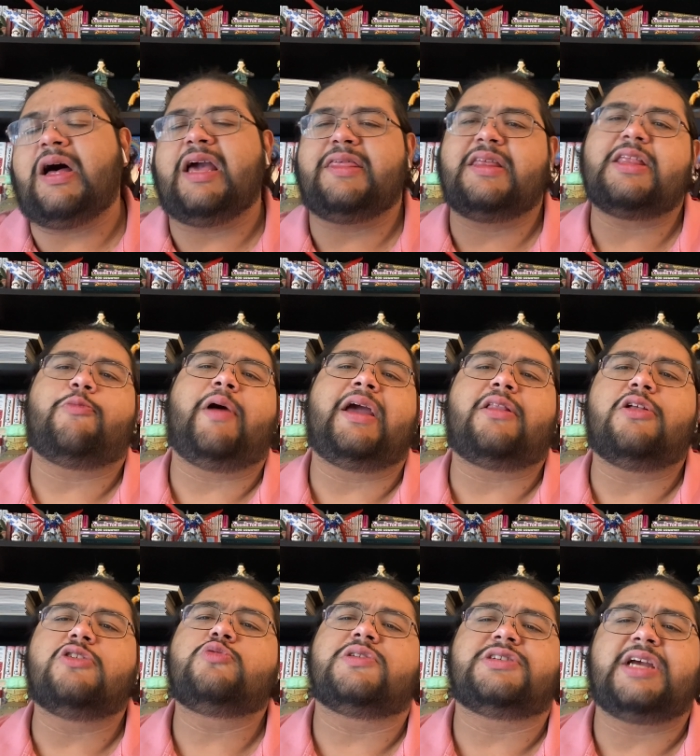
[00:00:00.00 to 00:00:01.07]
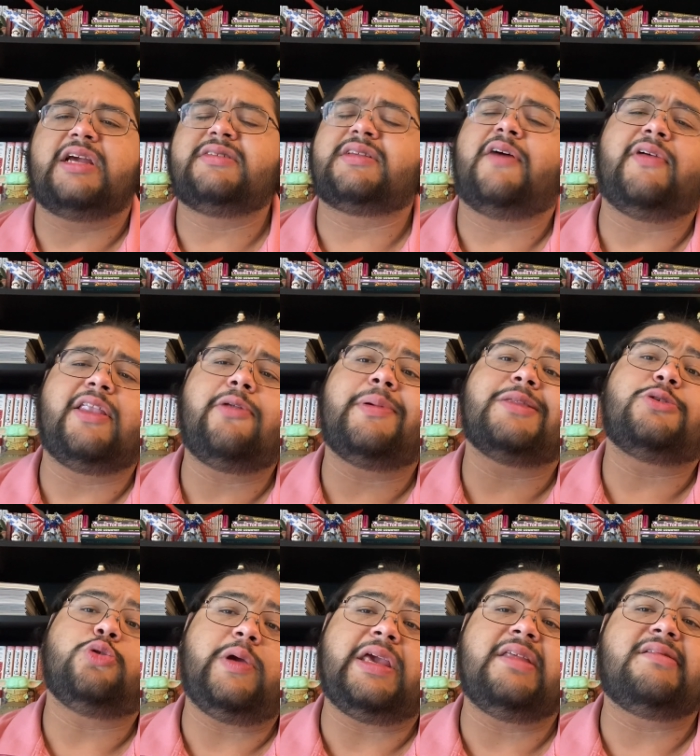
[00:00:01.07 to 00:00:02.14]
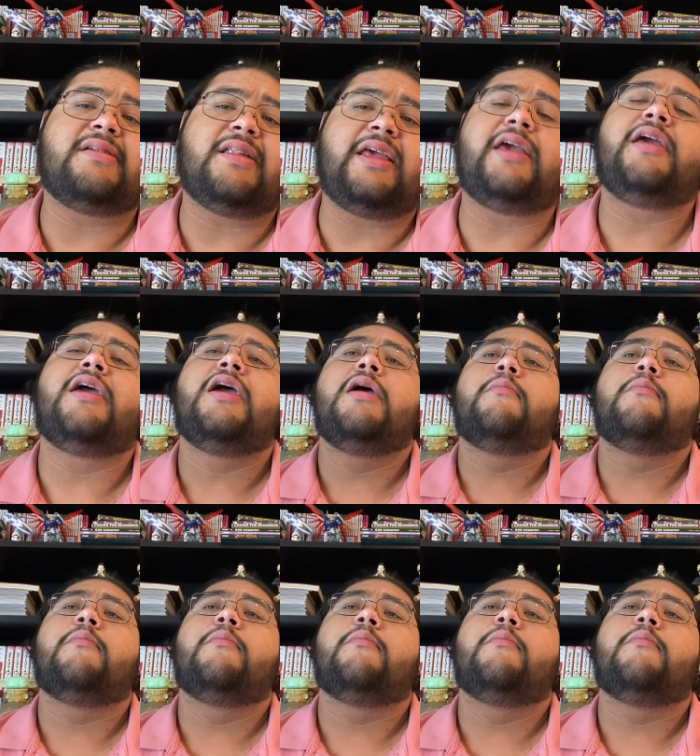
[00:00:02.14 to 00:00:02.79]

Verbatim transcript: I think the White Cloaks were chased off a little bit too easily,